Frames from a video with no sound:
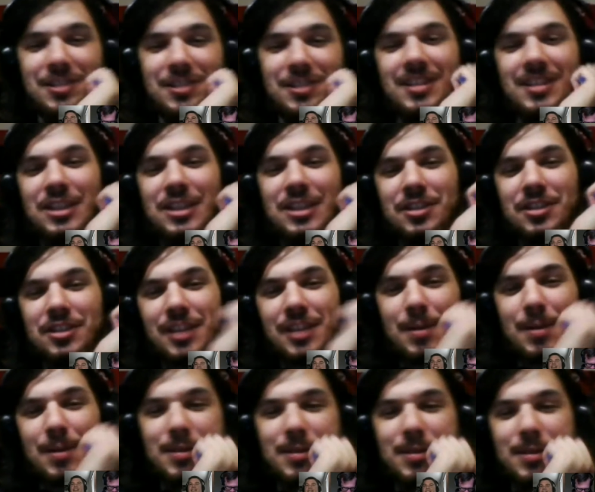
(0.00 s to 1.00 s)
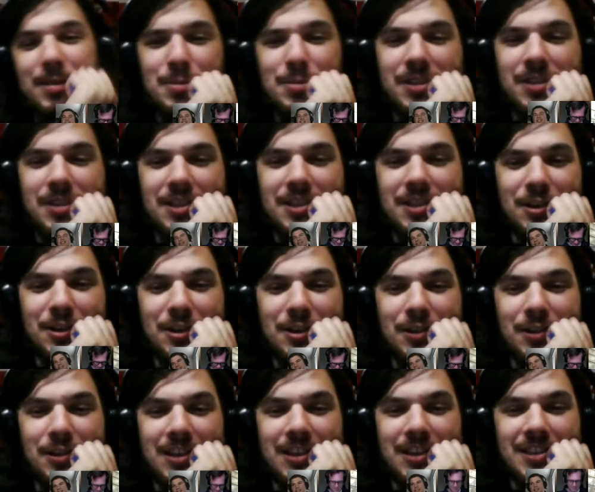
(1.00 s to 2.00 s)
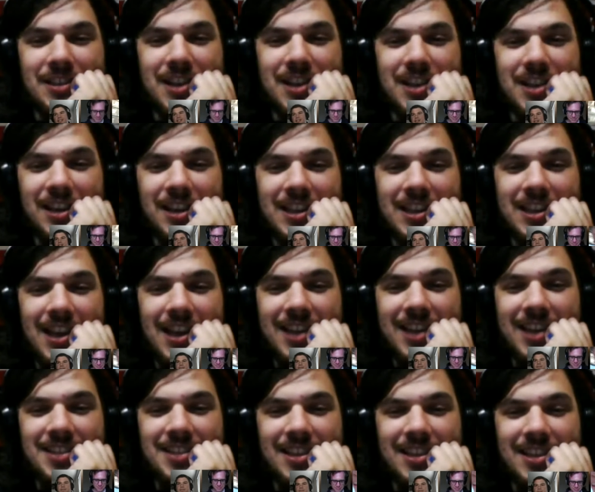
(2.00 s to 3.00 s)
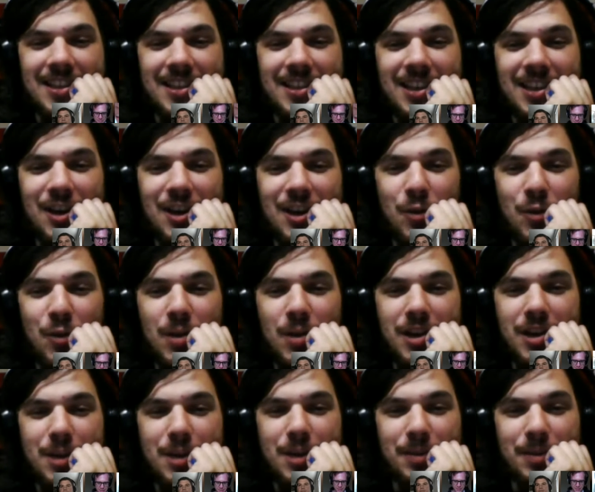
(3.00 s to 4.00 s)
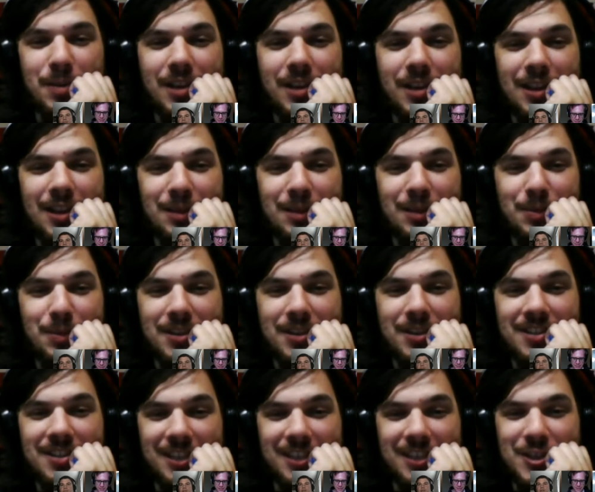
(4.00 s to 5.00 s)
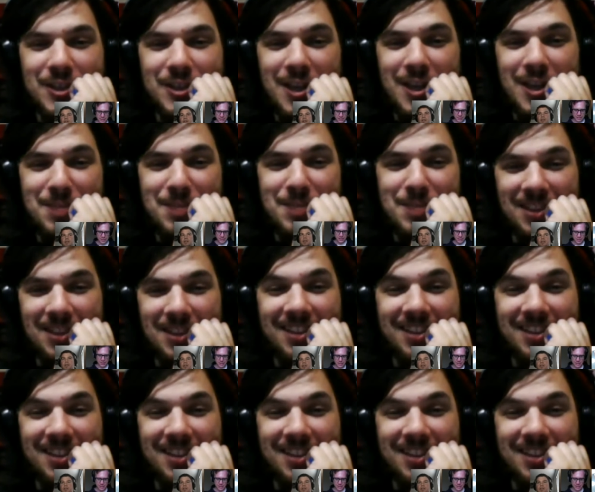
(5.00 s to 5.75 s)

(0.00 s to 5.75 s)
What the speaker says: dangerous thing about the mute button though is I can accidentally go one up and press the eject button.